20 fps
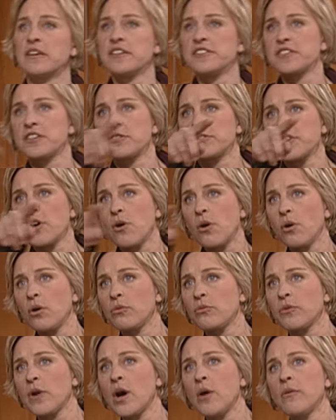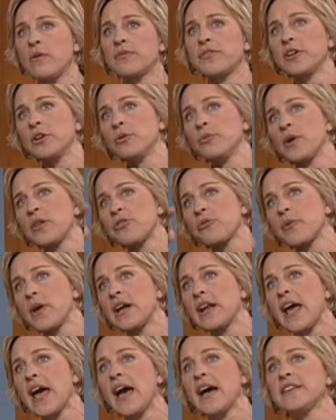Because there's a whole row of you with
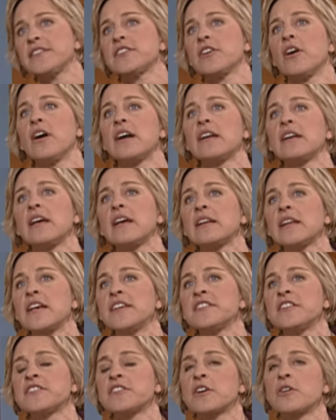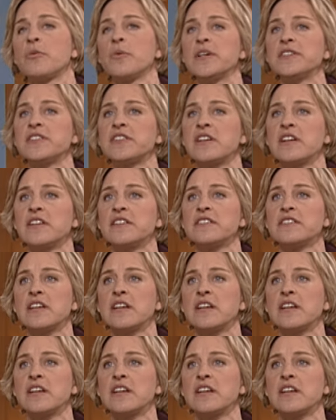red hats on, unless it's a coincidence,